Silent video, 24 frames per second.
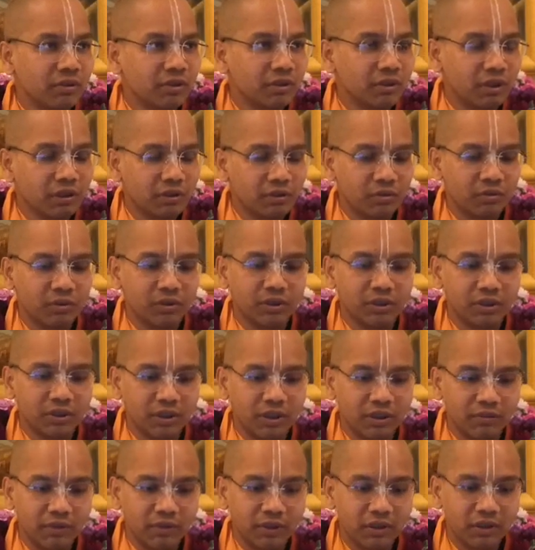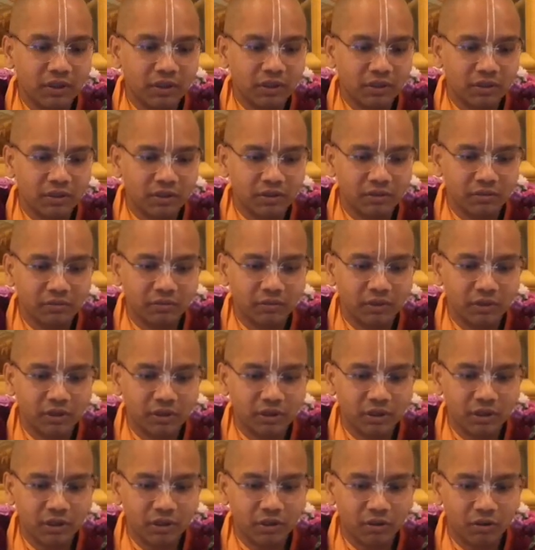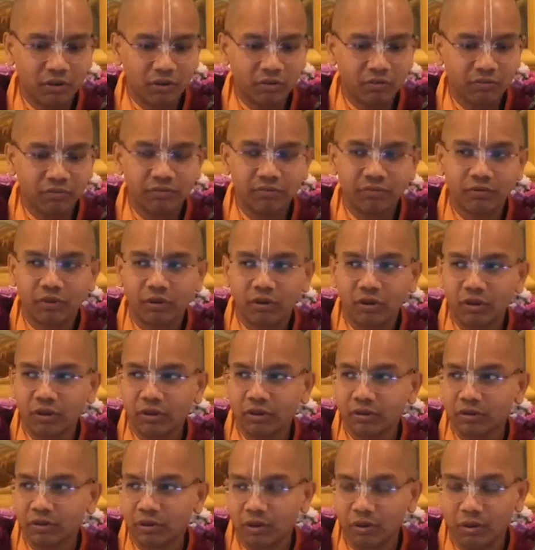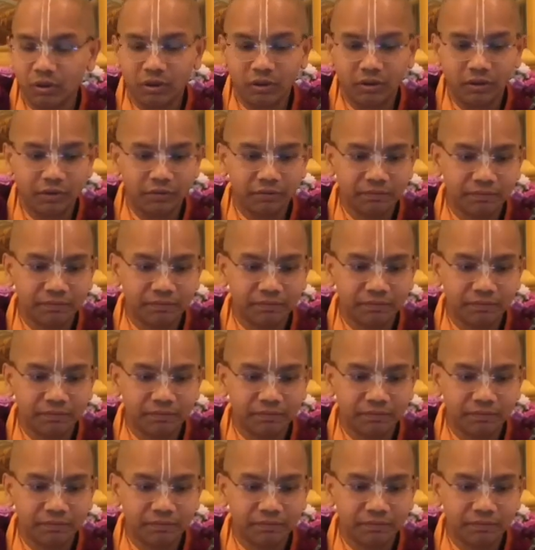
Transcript: Thakur is giving the mercy of Lord Gauranga.